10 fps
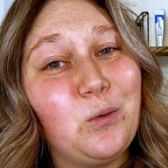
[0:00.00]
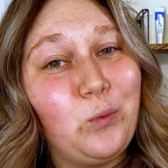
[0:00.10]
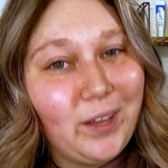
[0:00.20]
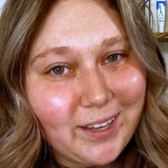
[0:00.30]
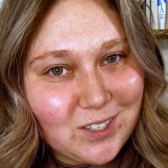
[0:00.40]
the
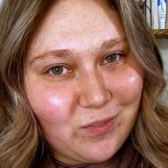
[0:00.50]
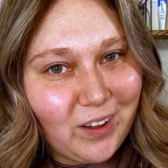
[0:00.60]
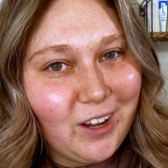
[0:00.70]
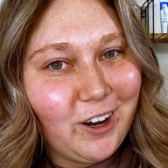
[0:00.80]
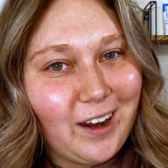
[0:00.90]
weakest
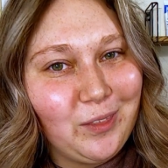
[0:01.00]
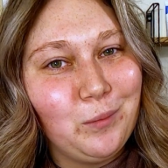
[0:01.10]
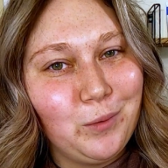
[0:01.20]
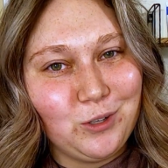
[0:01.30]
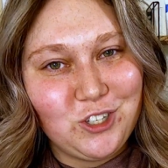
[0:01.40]
finger and
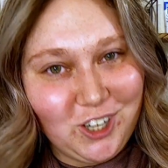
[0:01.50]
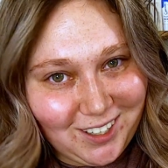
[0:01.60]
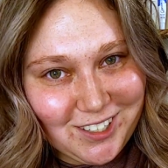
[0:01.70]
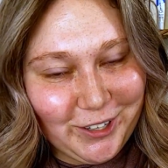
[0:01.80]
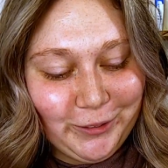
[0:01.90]
the most
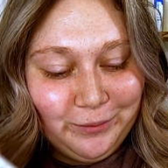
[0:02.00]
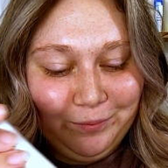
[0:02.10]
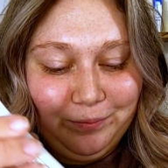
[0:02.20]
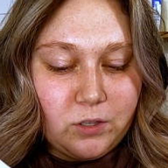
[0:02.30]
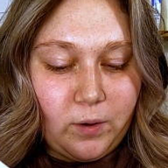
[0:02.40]
gentle.
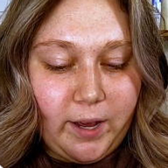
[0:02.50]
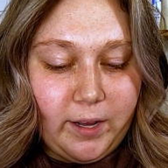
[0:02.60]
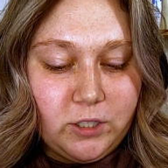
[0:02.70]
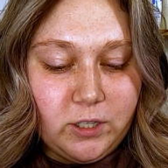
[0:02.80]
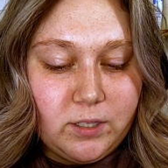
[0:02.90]
So
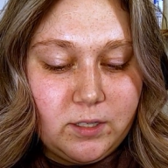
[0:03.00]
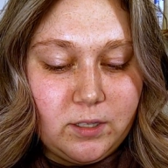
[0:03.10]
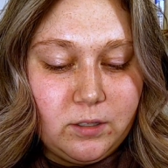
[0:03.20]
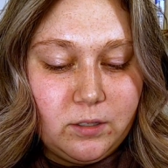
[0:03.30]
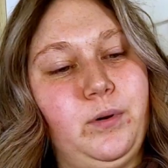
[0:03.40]
I
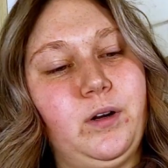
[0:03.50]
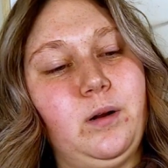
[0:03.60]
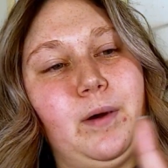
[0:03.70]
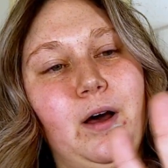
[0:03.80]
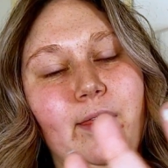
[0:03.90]
just put
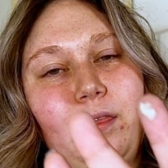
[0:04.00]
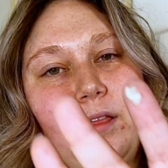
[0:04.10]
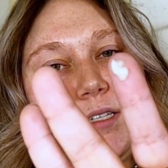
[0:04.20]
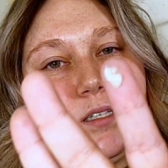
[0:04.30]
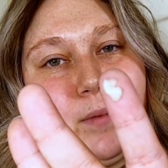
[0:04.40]
about
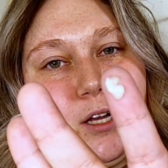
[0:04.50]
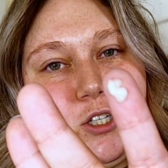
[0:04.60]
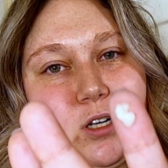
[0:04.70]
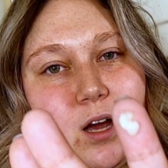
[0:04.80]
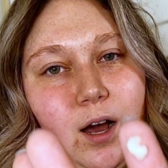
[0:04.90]
this
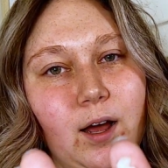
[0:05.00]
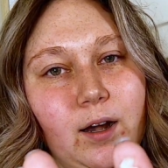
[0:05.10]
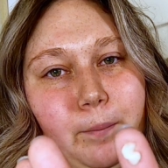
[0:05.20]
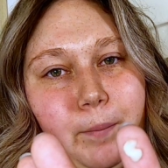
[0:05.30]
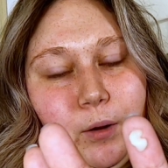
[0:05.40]
much
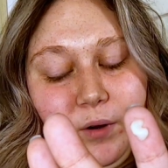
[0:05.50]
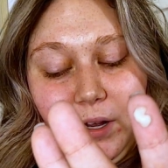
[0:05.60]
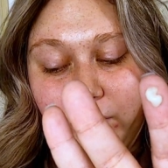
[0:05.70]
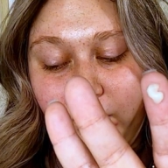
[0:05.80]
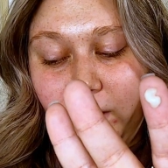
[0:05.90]
on my
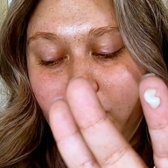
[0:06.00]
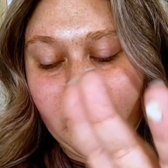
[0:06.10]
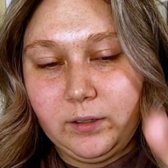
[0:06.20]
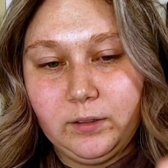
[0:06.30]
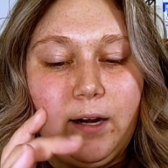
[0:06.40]
ring finger,
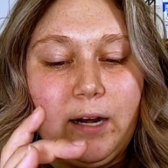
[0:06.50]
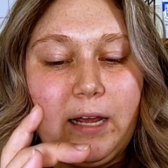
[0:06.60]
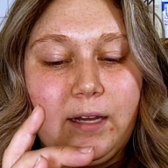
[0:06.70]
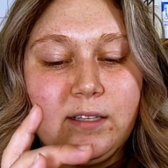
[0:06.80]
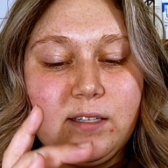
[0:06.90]
and
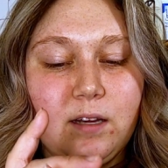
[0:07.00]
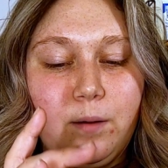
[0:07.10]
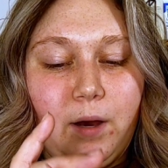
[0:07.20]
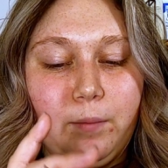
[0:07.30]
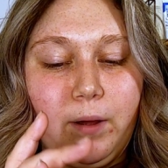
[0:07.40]
I get
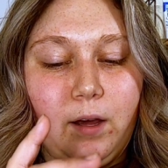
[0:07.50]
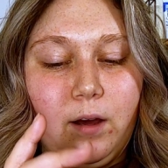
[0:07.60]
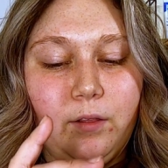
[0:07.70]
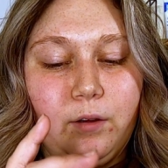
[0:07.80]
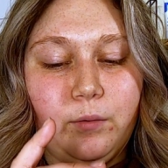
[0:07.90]
some on my
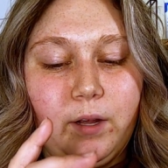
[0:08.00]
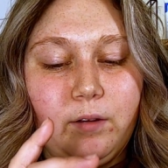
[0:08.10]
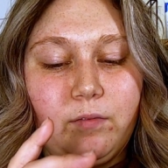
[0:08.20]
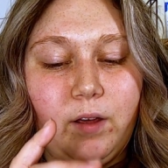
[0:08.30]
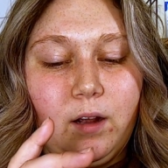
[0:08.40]
other
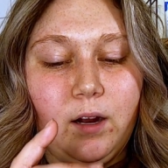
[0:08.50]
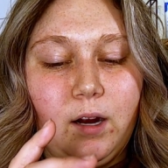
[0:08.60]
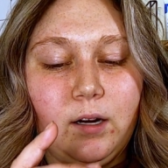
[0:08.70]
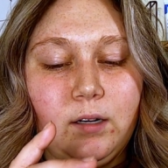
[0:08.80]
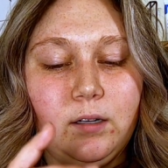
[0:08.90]
ring
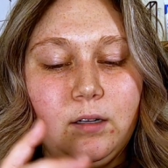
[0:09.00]
finger.